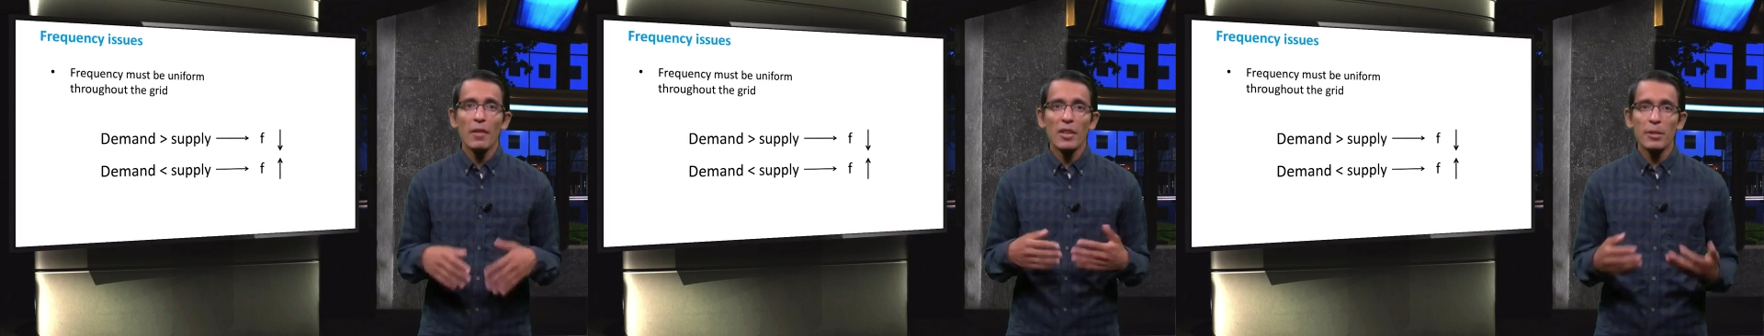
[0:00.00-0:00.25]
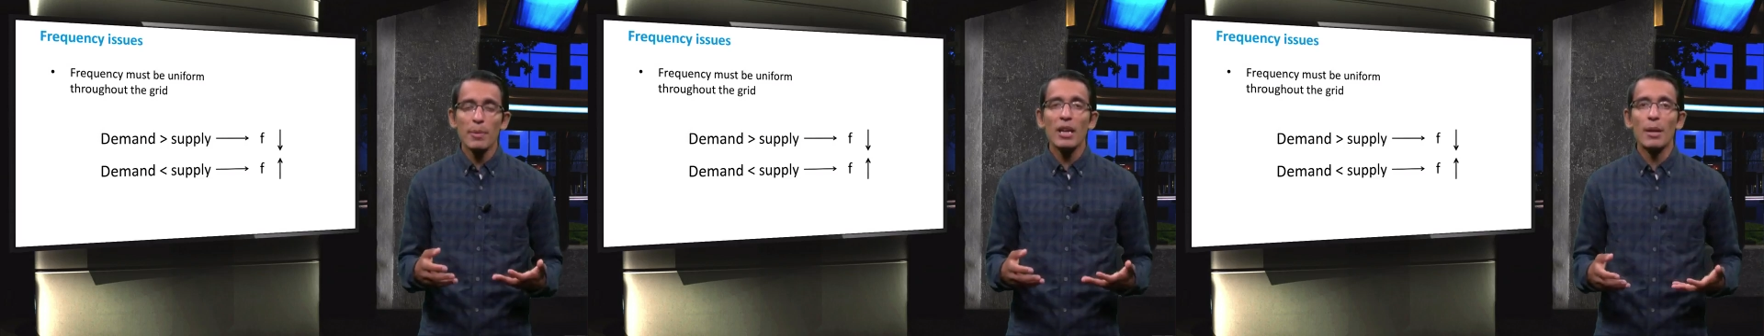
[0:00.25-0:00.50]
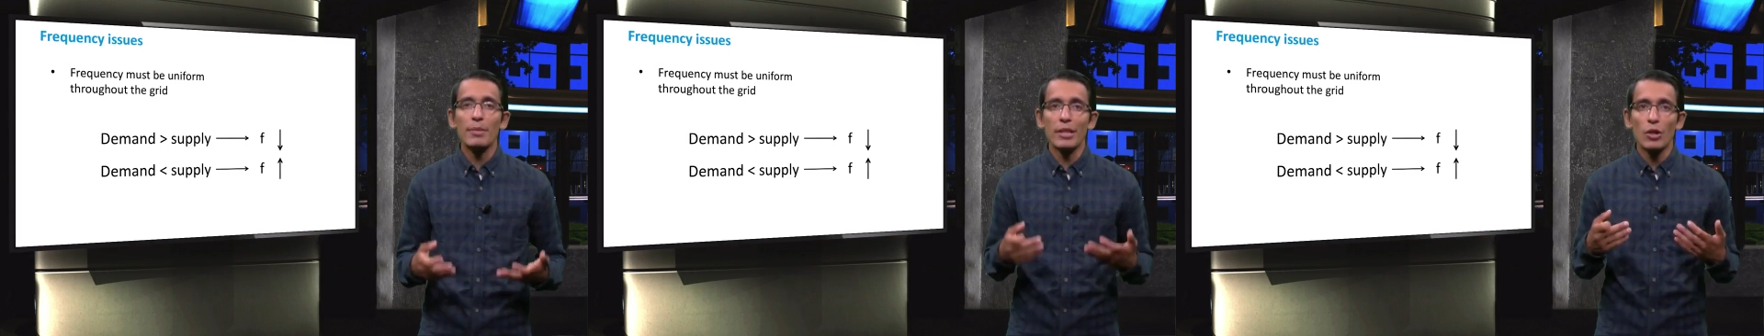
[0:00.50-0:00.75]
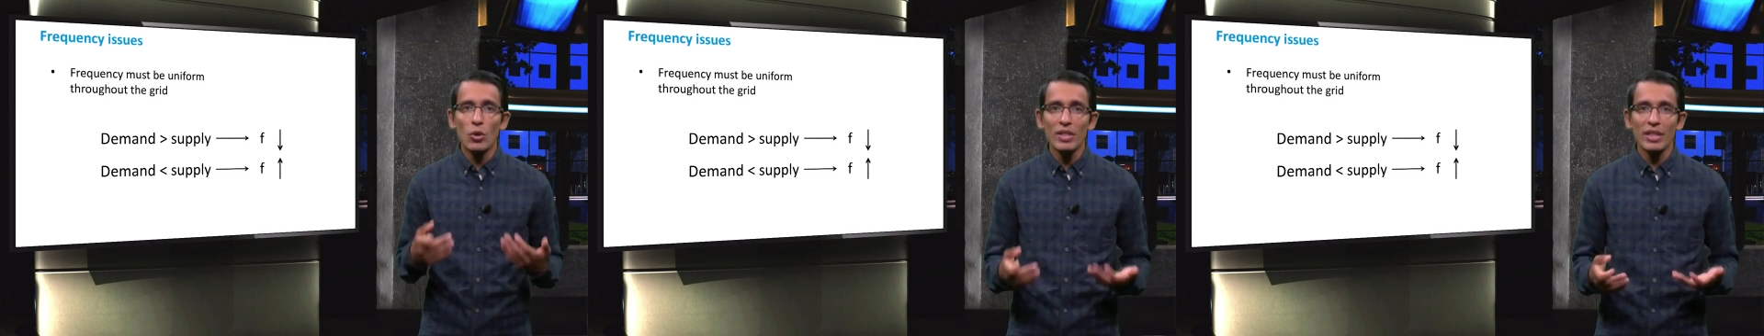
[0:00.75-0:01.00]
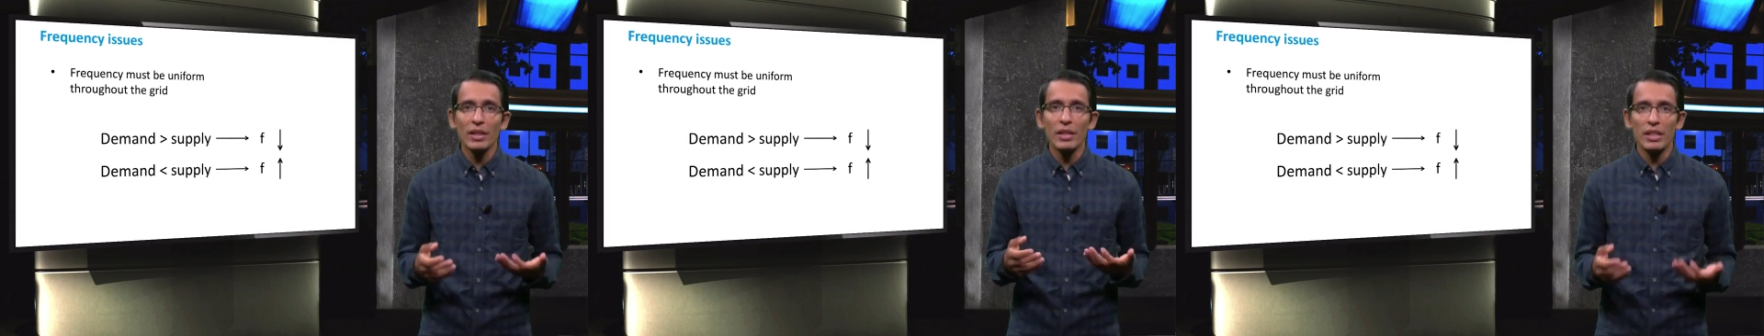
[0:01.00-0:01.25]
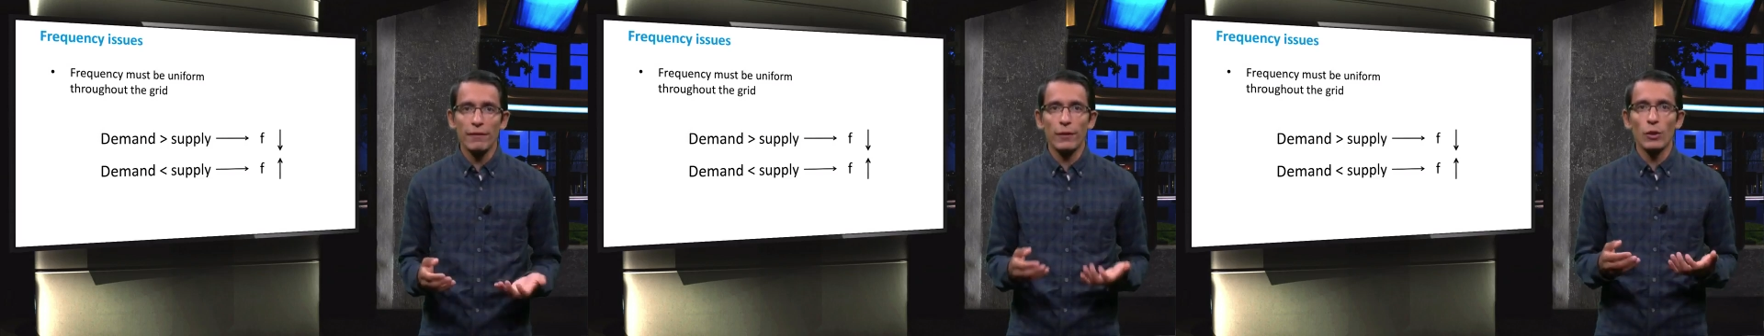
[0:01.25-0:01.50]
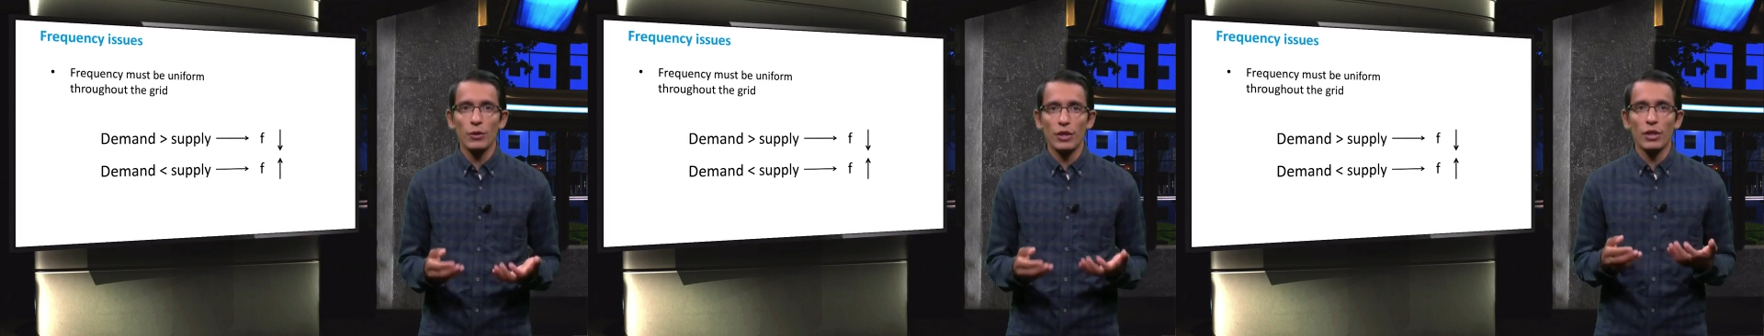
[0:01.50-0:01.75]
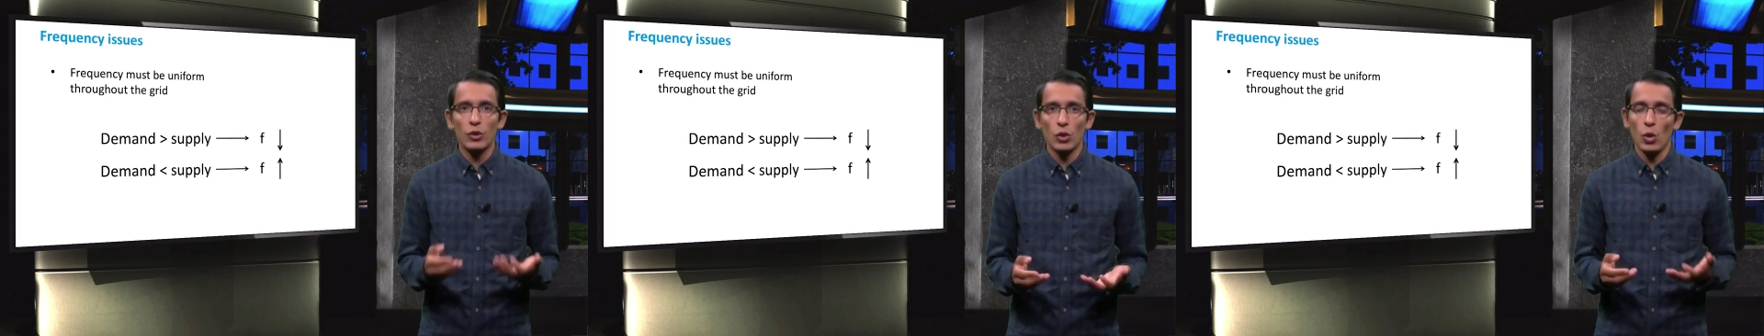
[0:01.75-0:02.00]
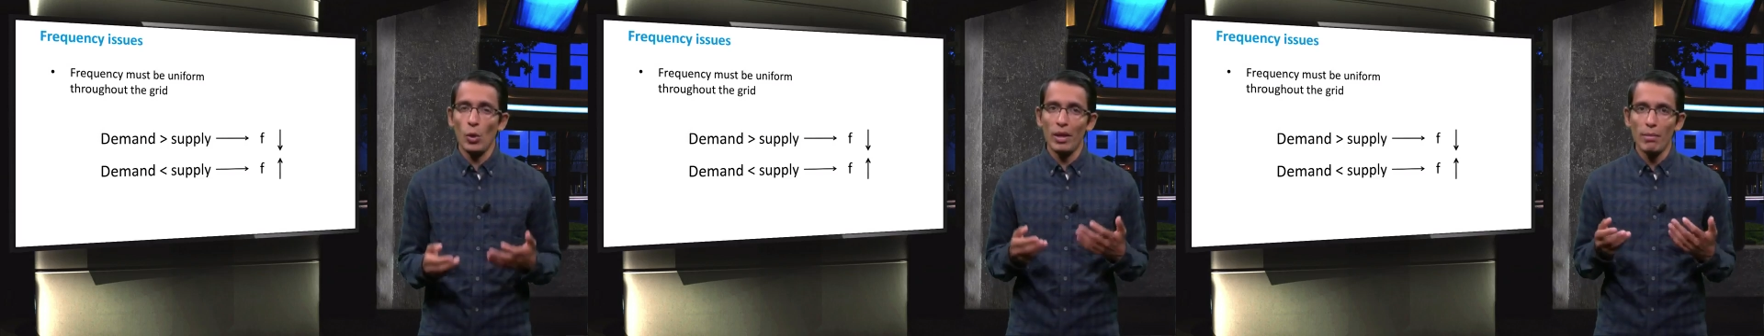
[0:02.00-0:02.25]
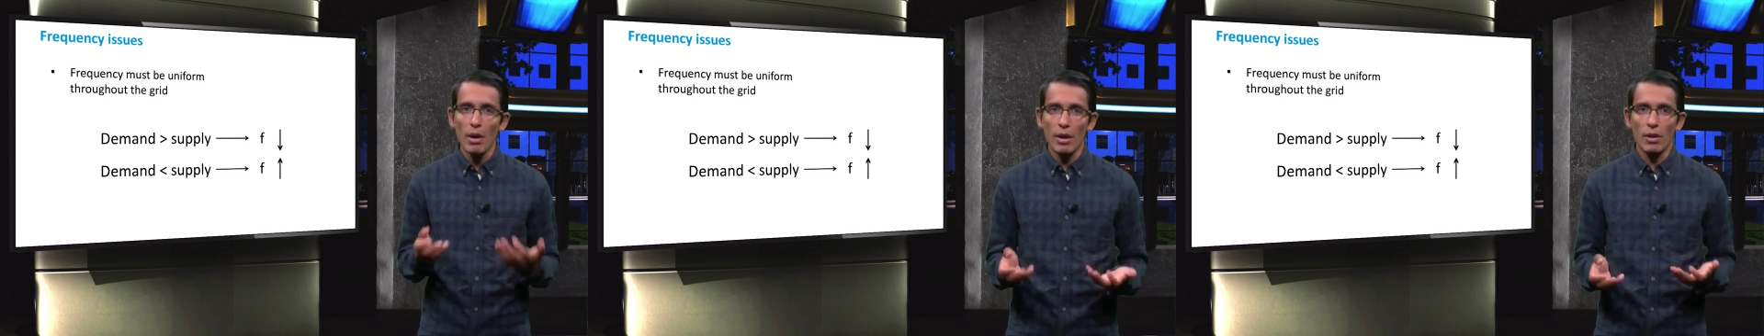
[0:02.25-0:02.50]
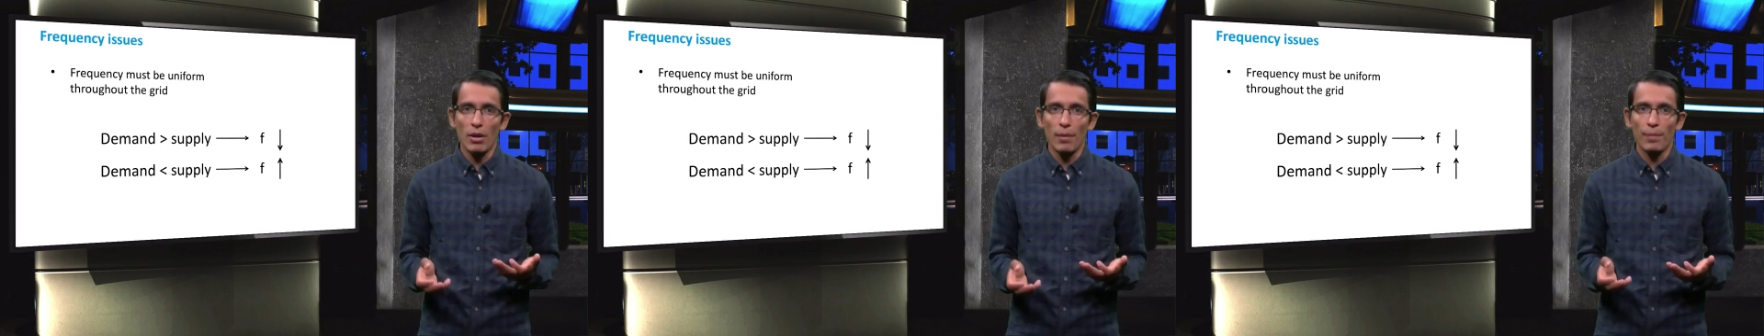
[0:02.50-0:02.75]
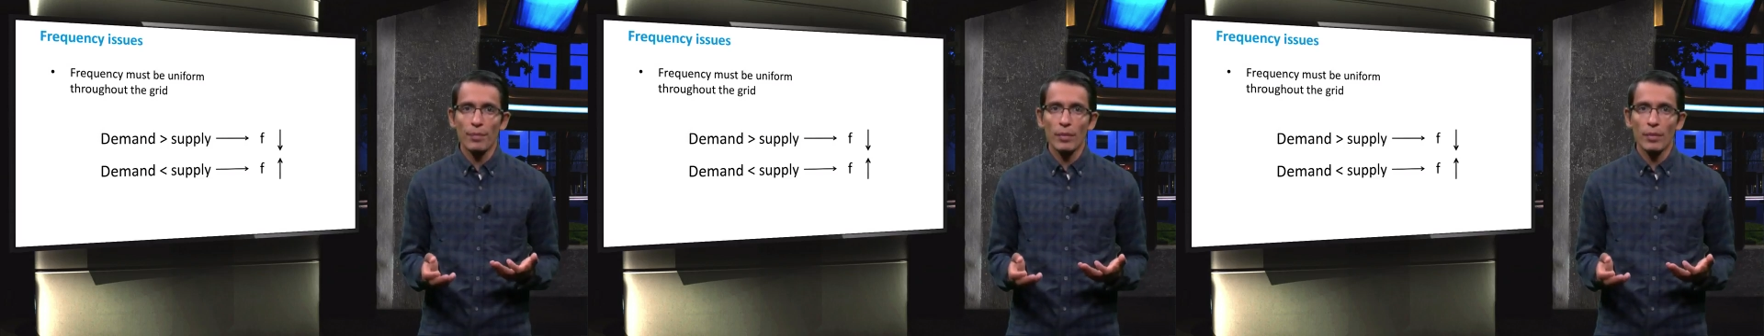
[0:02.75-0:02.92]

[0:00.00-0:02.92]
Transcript: this becomes increasingly difficult to control and monitor.